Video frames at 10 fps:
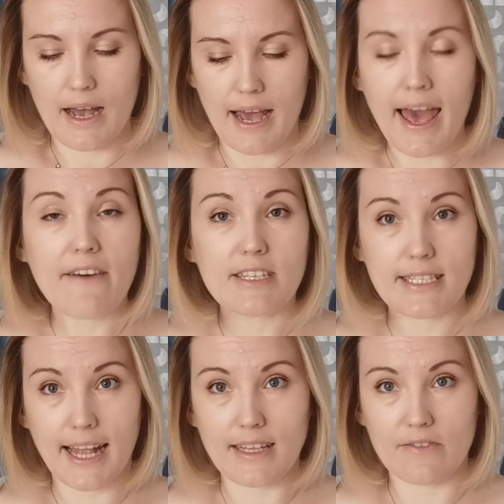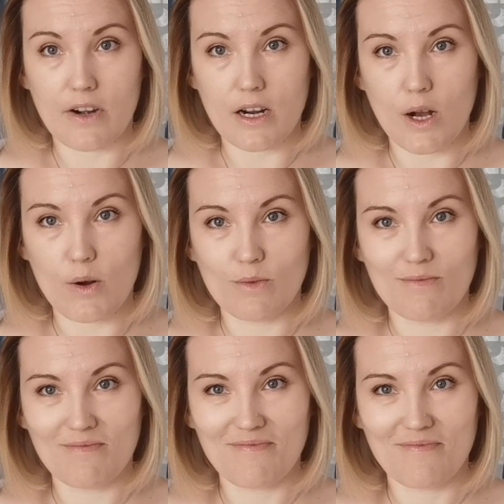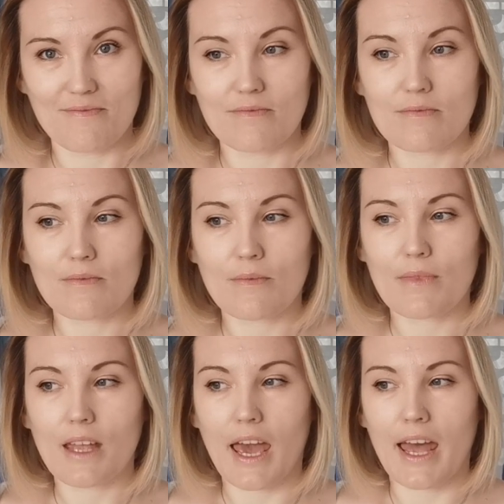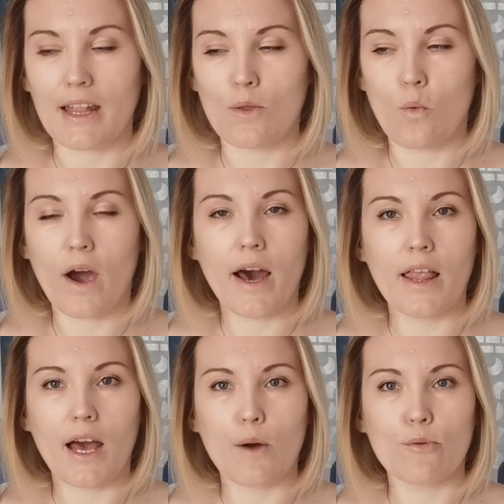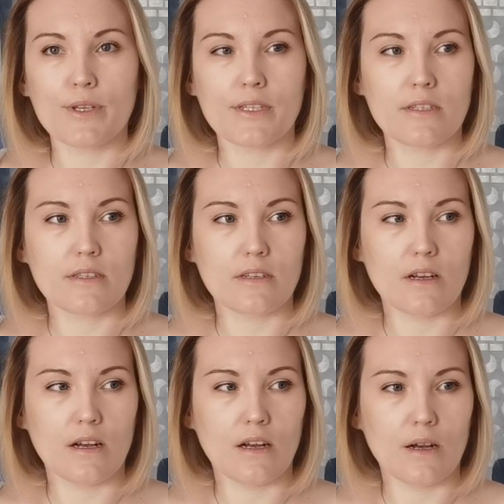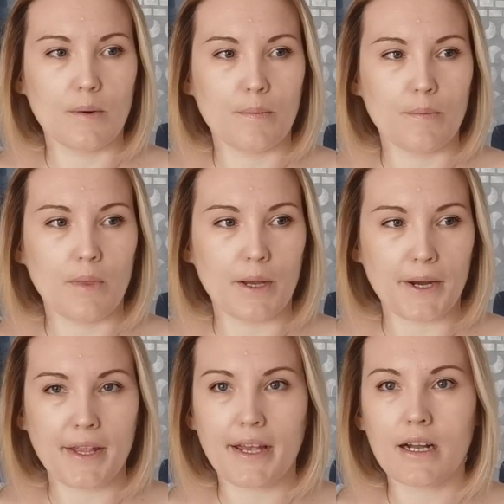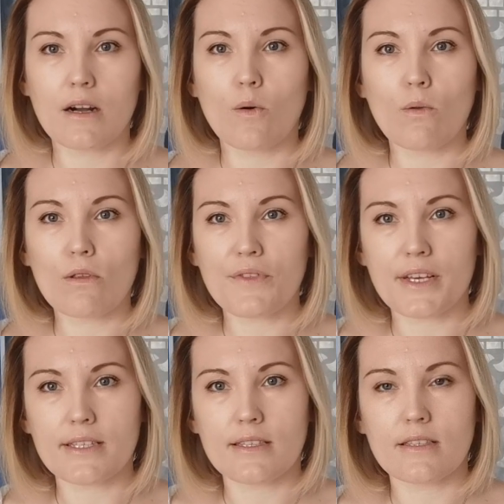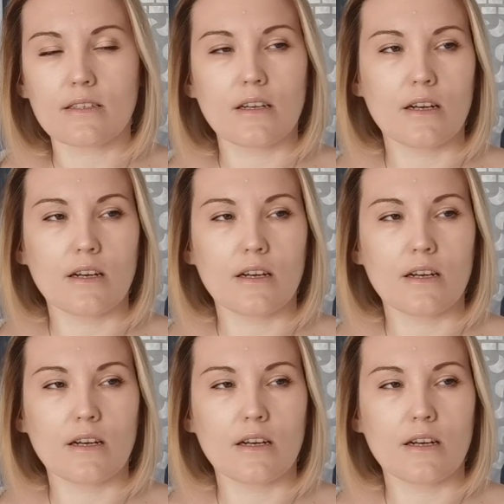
I have a son in Virgo. And while I was learning all of this,